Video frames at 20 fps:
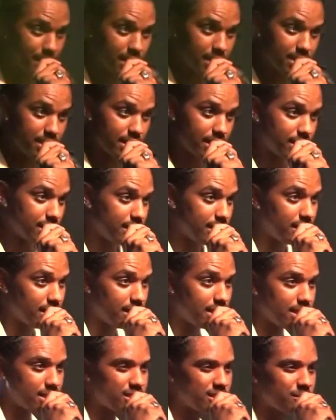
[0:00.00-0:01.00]
me under
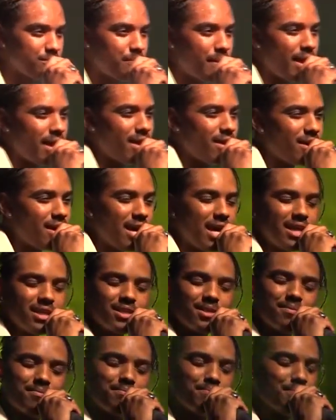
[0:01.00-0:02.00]
your spell.
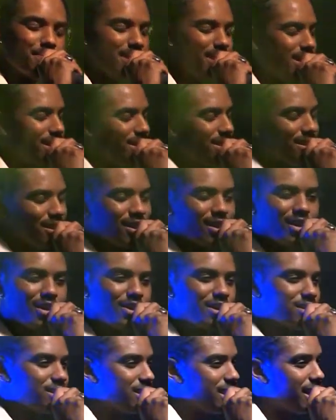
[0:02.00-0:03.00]
The mother
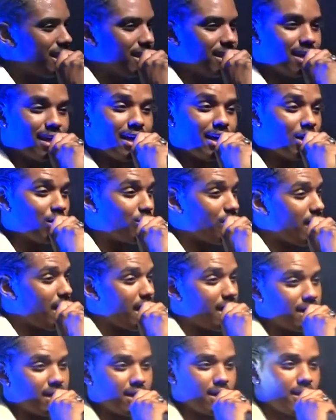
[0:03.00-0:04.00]
girls, they can't
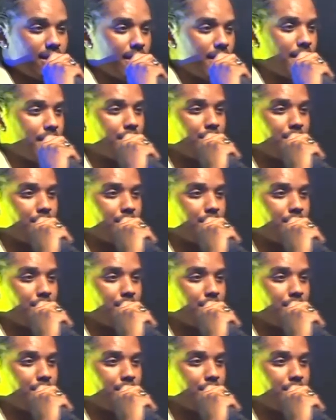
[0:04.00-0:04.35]
crack it.